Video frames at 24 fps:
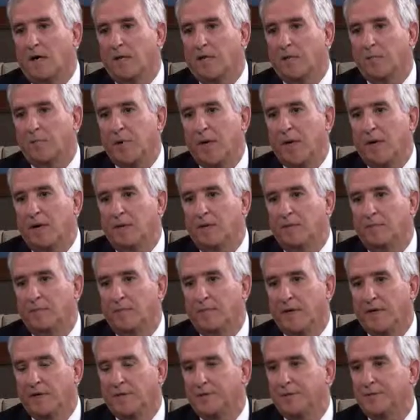occupied
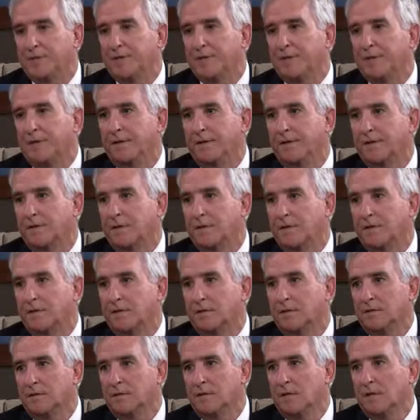major cities such
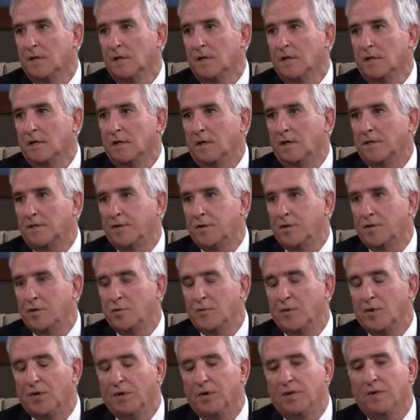as New
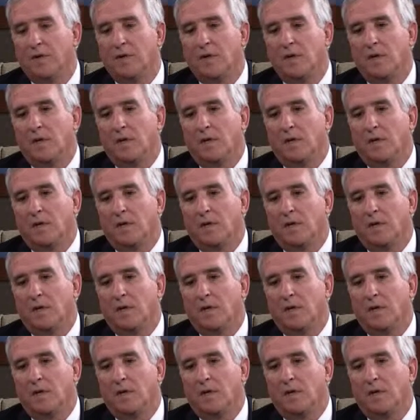Bern,